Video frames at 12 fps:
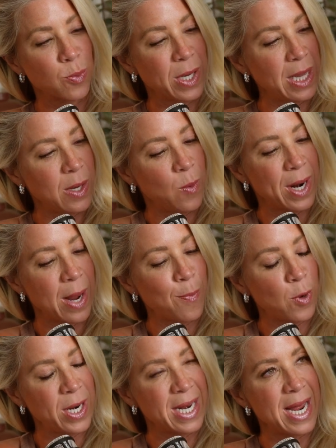really when I
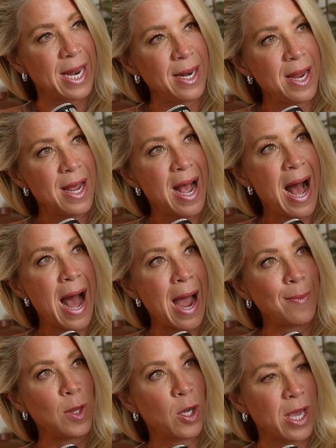put it in,
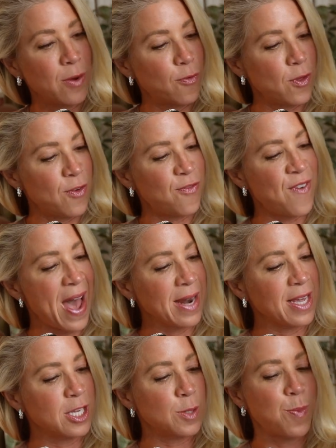I'm looking for the
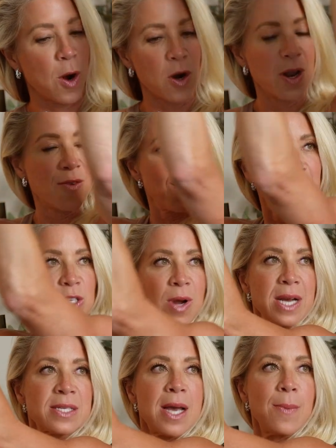fattiest part of my
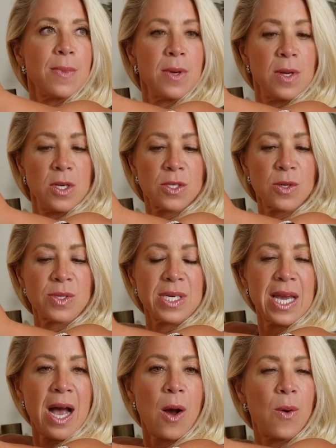tricep. So see
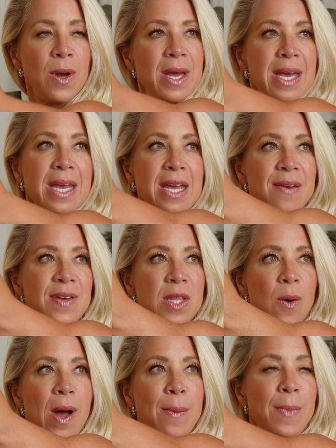how even
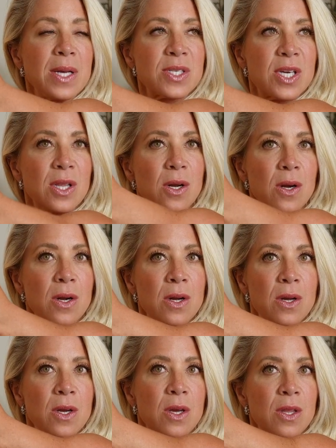though I'm muscular,
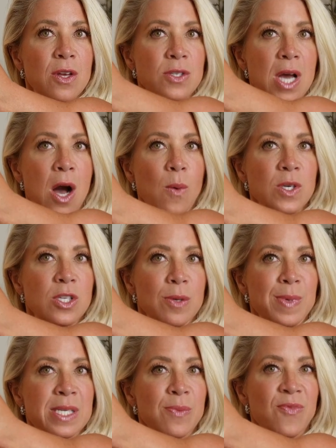there's always going to
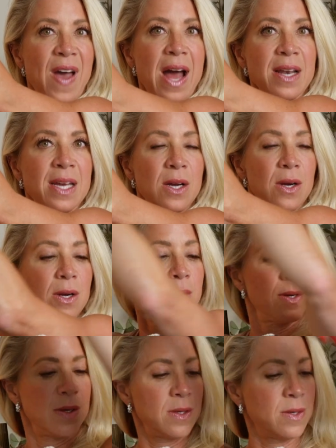be some fat here.
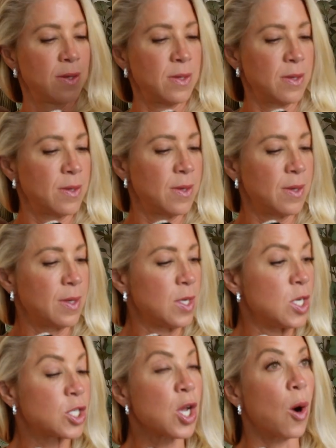
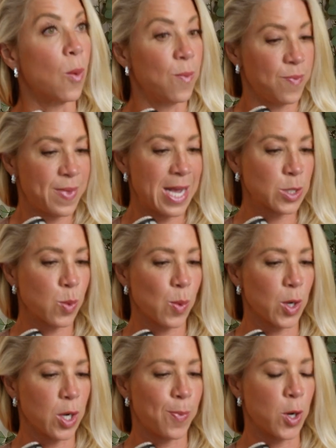So that's where
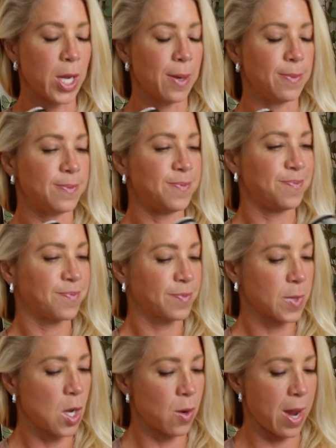we're going to put it.
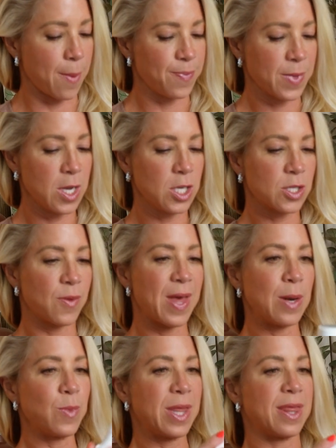Okay, so
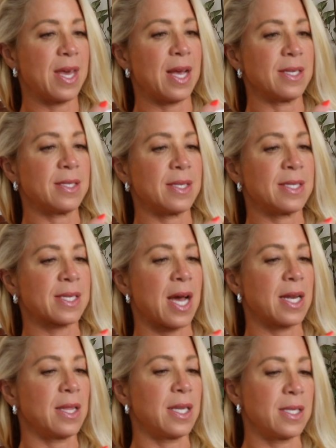then with this, it's
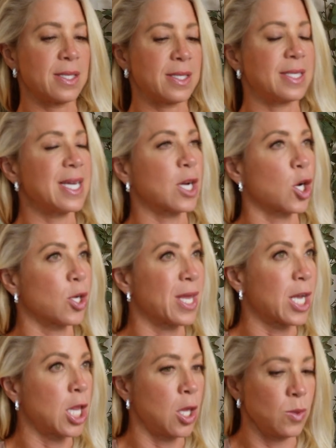got a little sticker
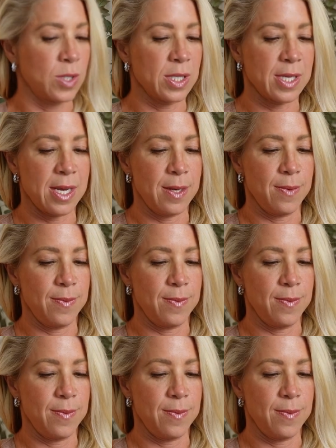that closes it,